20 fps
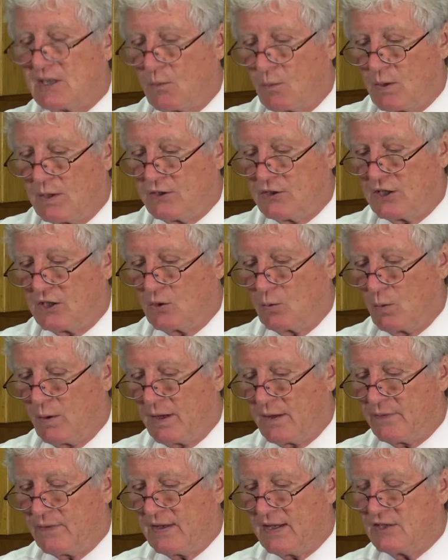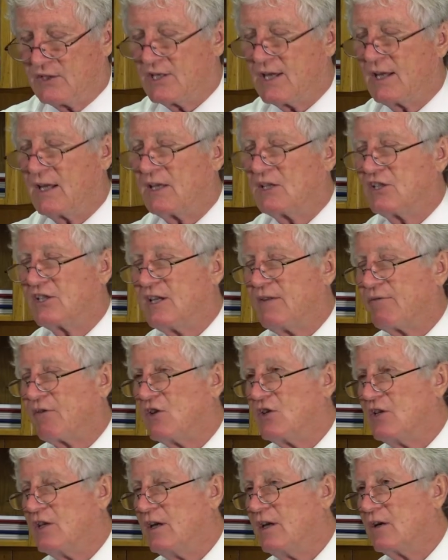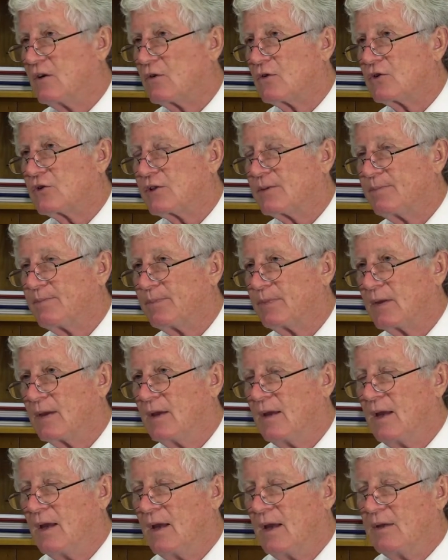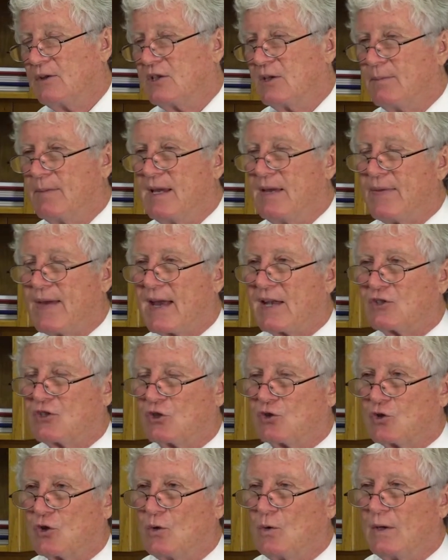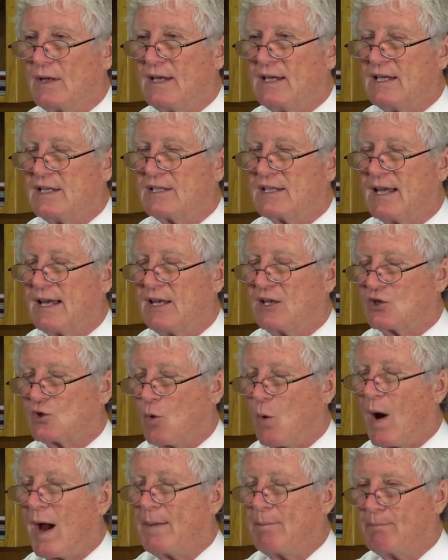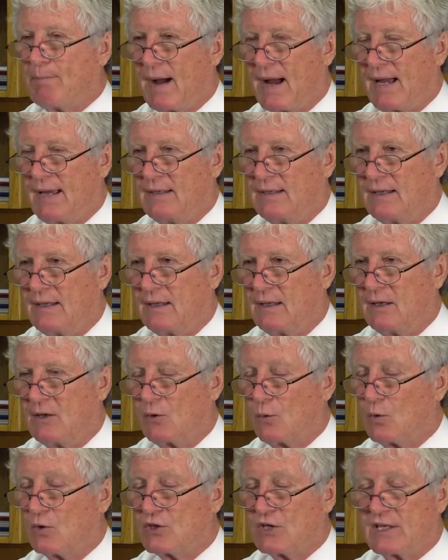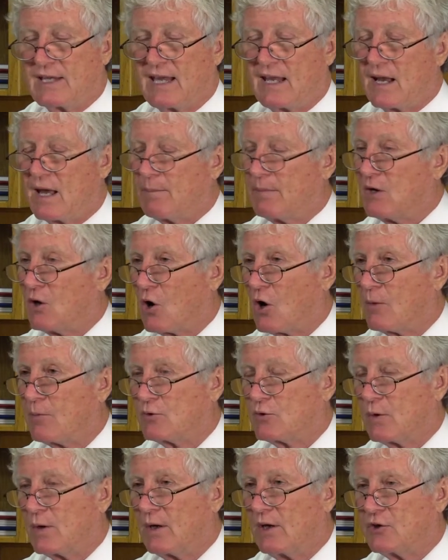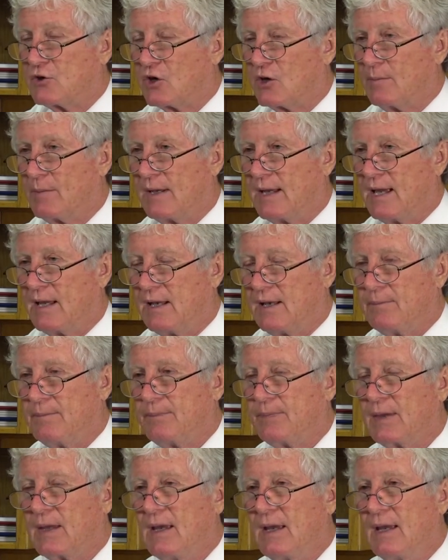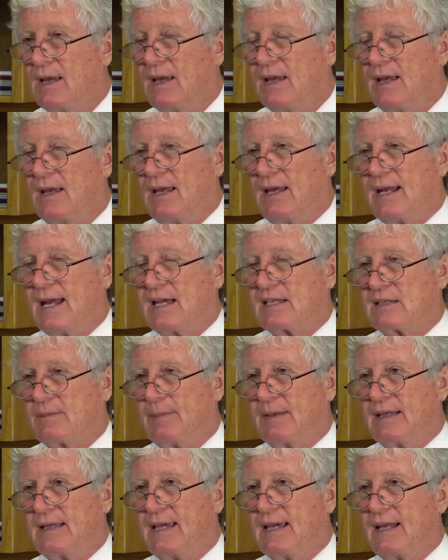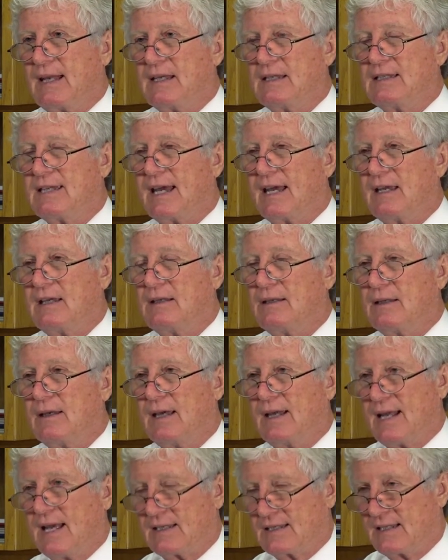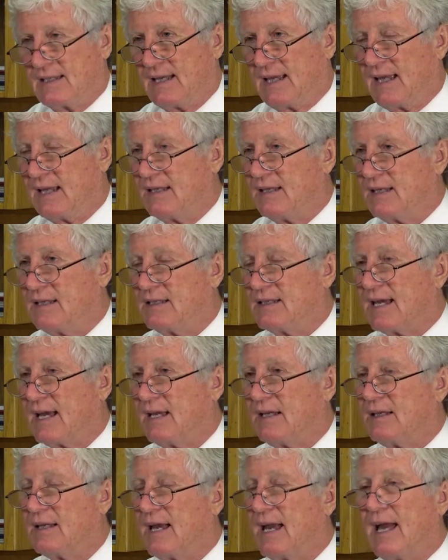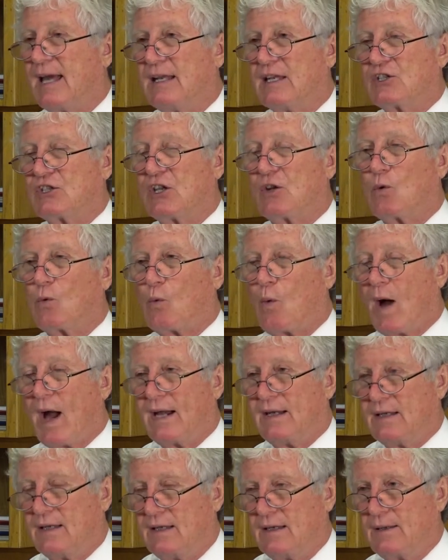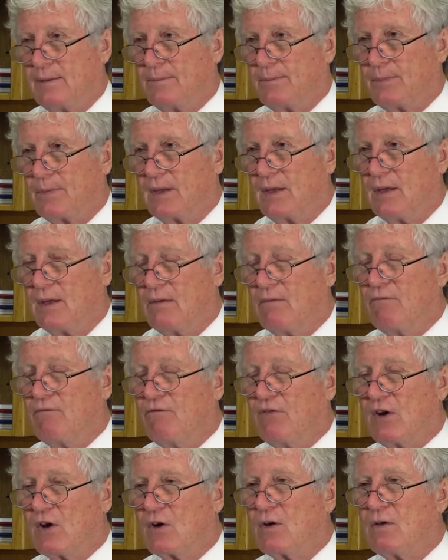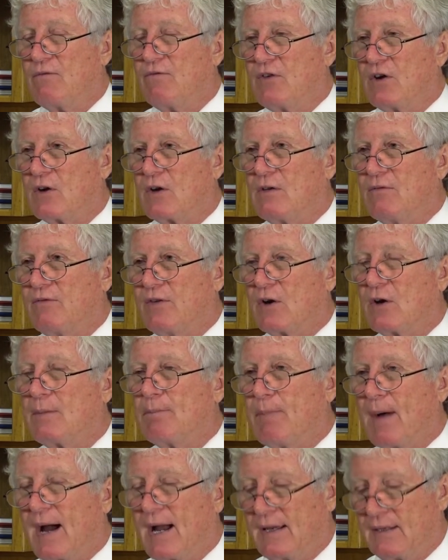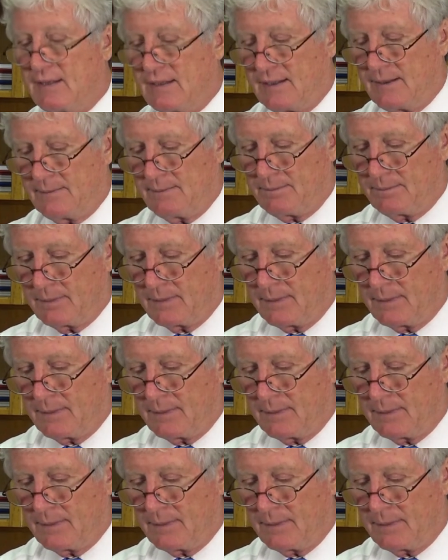that we deal with, the tenancy for years, to me, that is a true lease and is quite binding. In other words, it cannot be arbitrarily terminated. It has a beginning date, it has an ending date, and it's in writing. Very, very, very binding.